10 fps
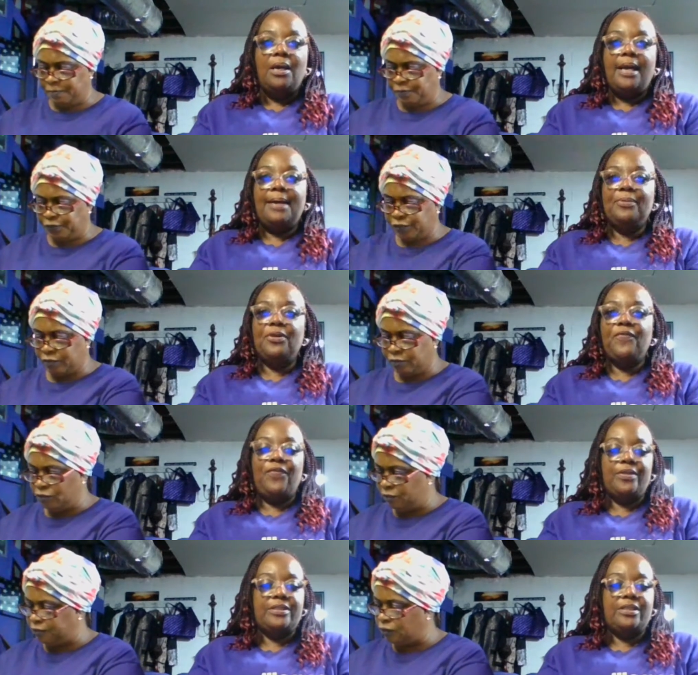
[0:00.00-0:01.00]
Speaker 1: I'm going to
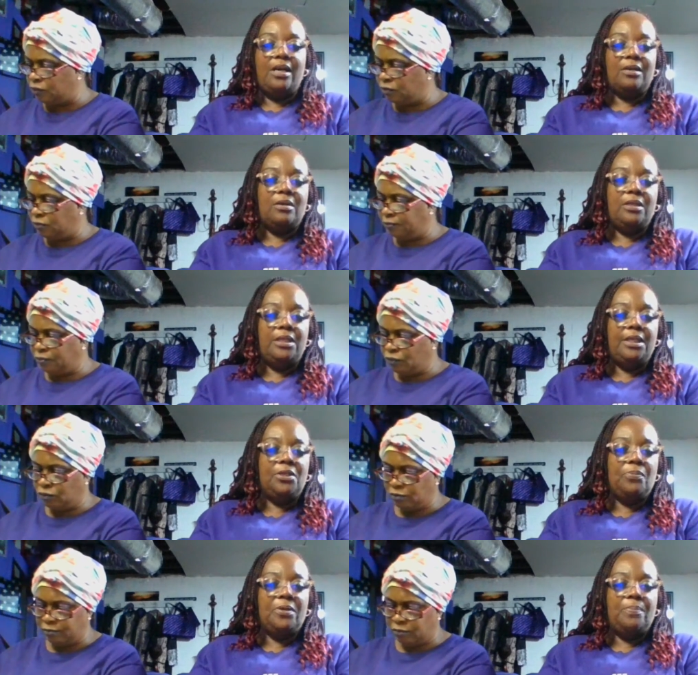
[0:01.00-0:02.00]
first talk a
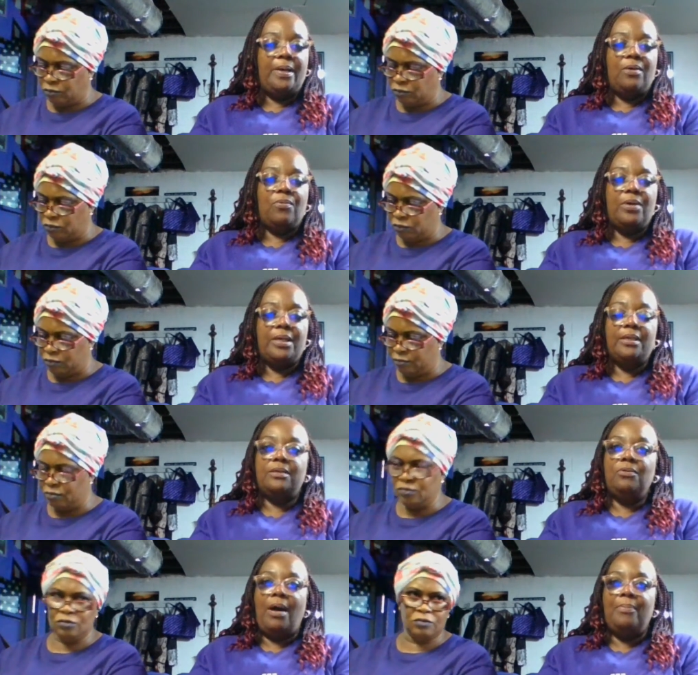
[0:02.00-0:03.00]
little bit about what
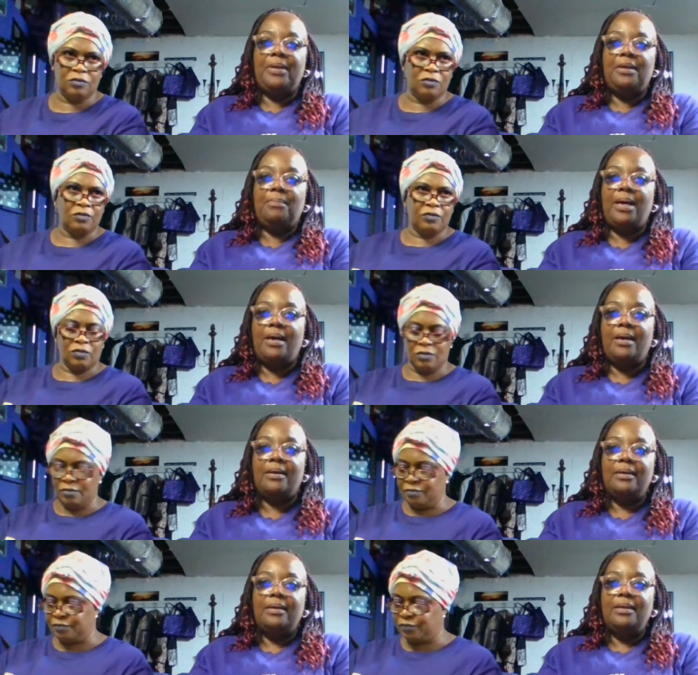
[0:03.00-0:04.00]
do I mean by
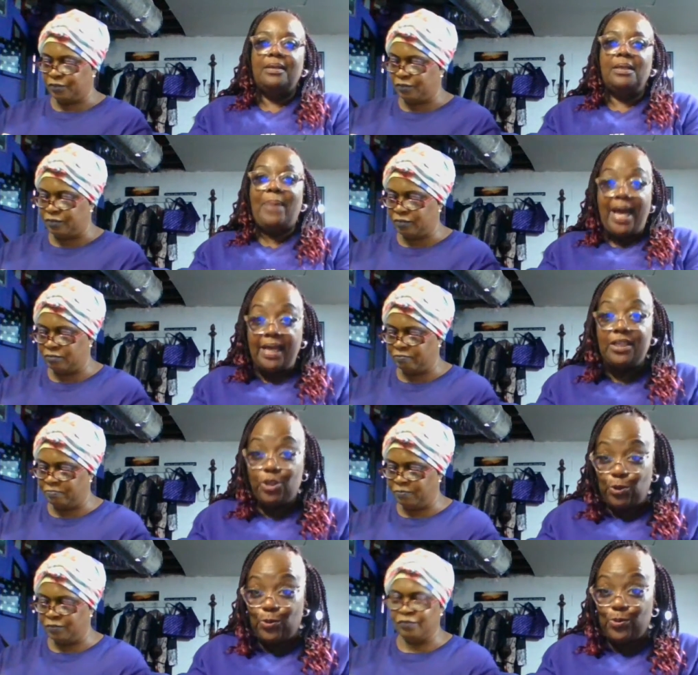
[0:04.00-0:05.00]
the bad
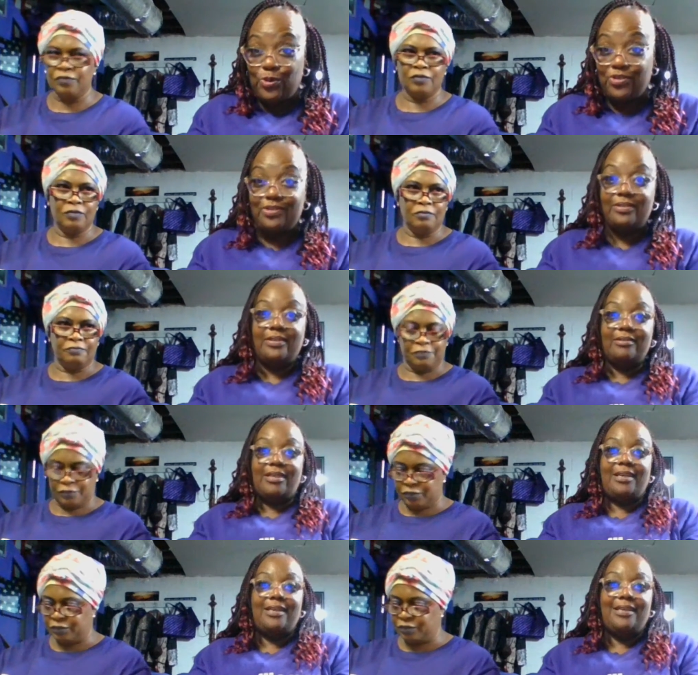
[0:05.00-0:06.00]
news,
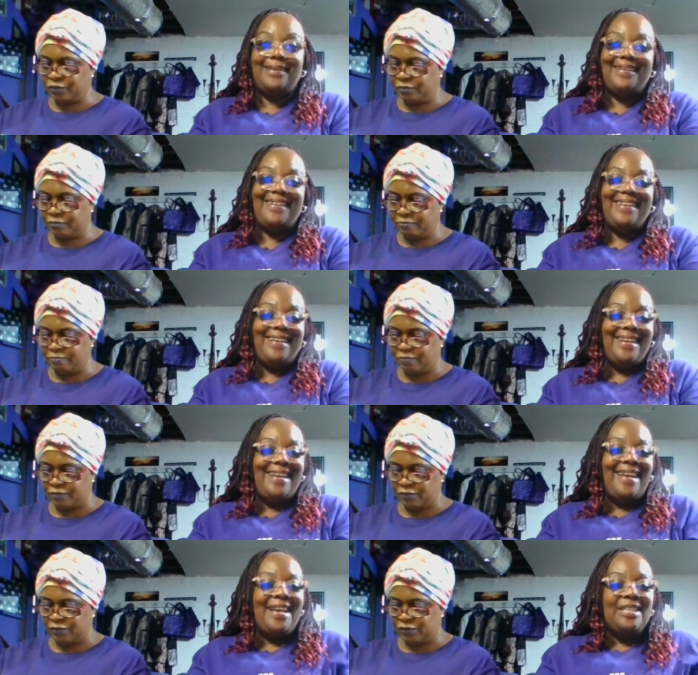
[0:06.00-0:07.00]
okay?
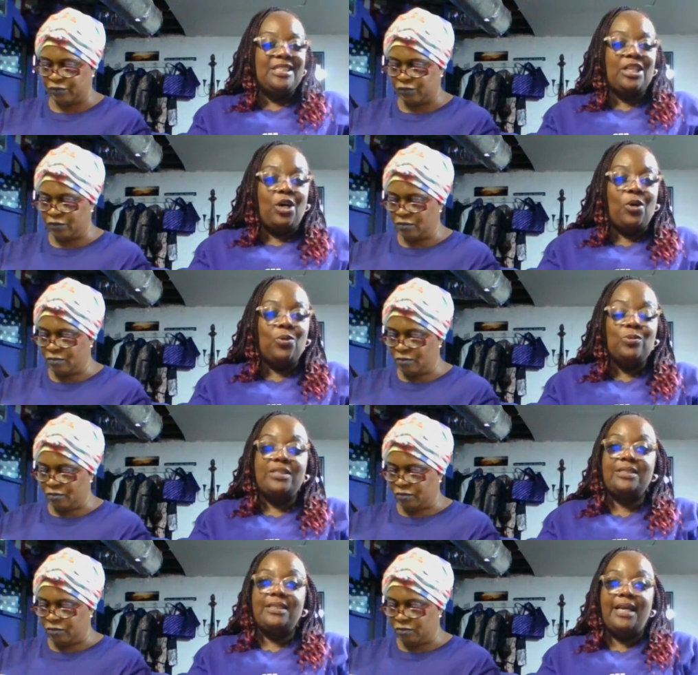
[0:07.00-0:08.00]
So,
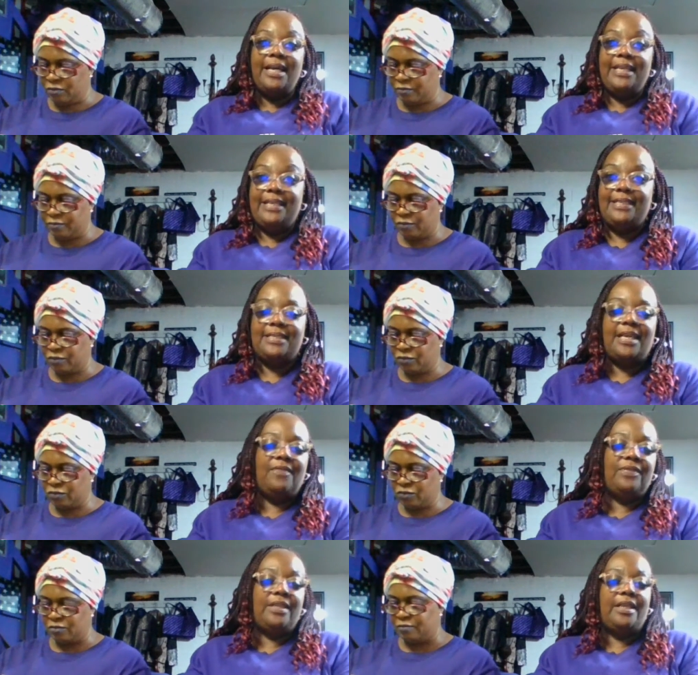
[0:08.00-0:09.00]
studies
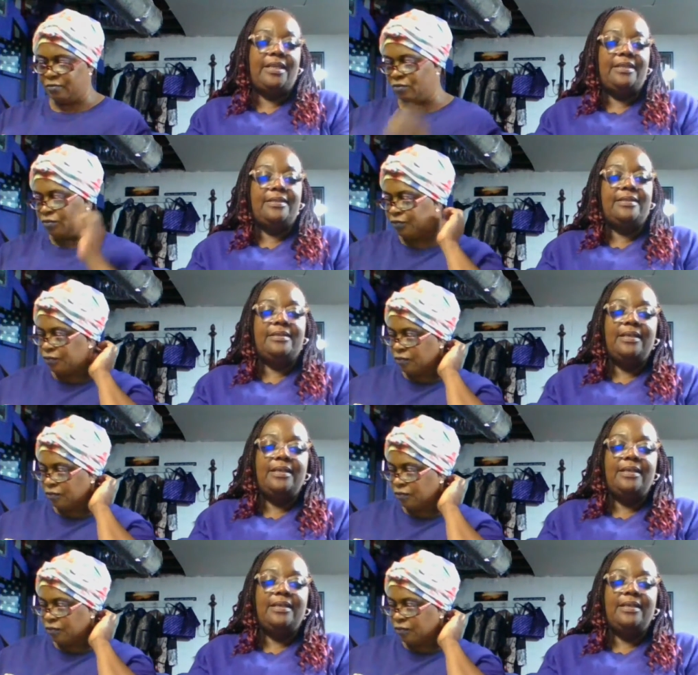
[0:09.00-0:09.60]
have linked